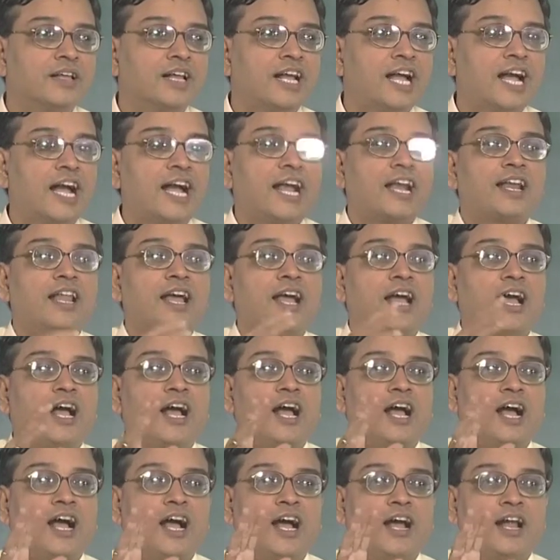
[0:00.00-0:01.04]
At
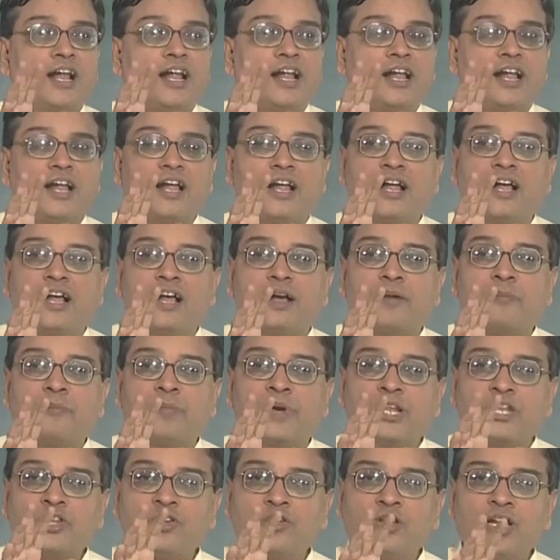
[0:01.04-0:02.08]

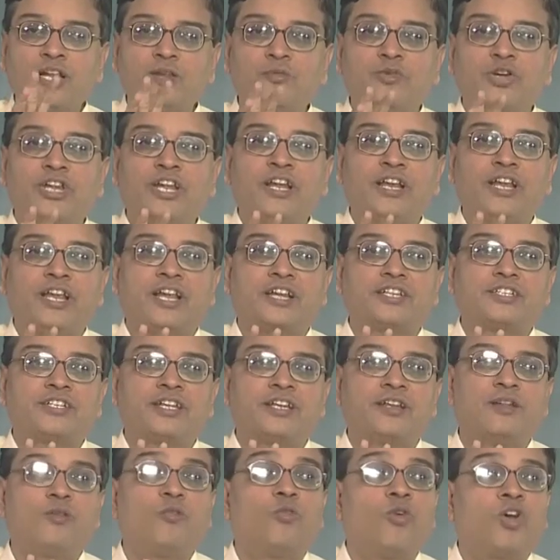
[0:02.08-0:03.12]
particular
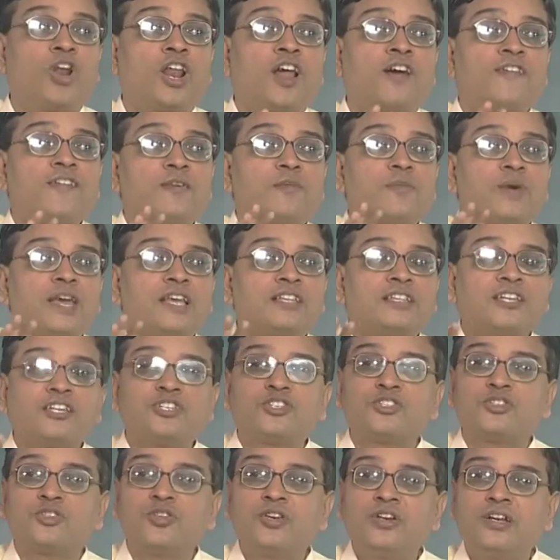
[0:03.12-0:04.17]
orientation, one of the images
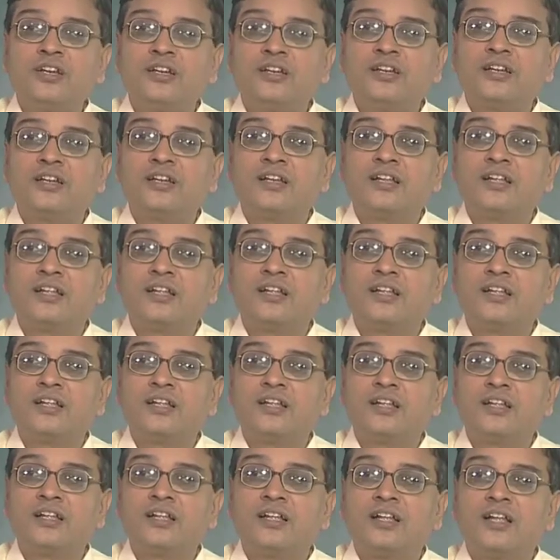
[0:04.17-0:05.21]
should
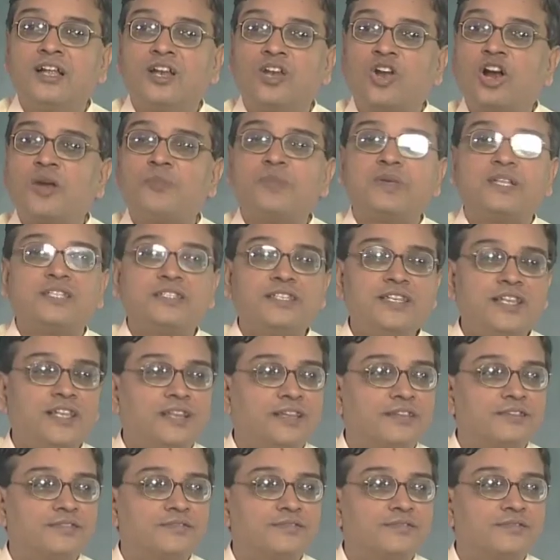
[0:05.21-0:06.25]
not be seen,
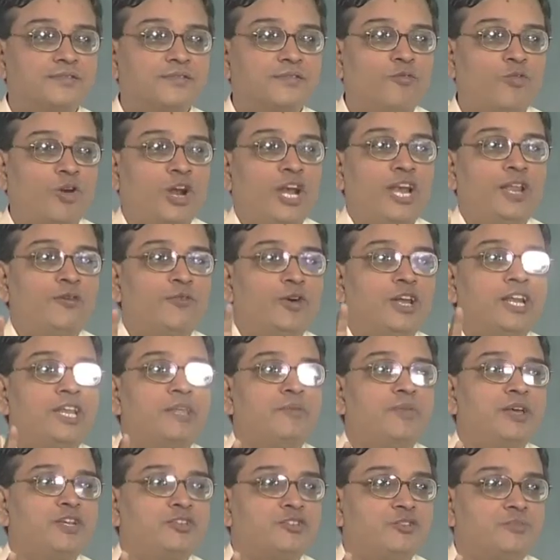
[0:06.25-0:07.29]
only one
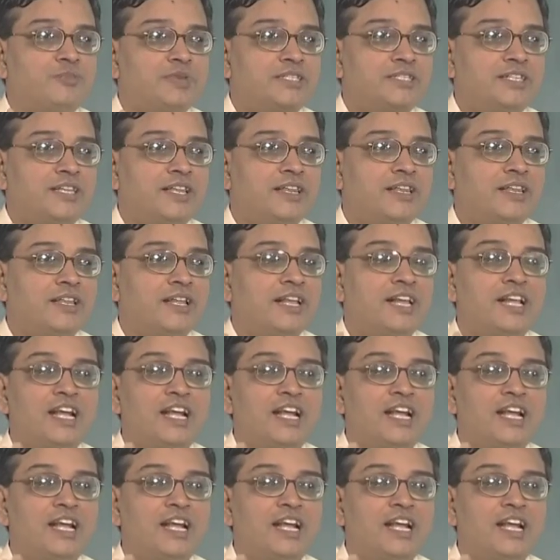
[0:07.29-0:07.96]
image should be seen.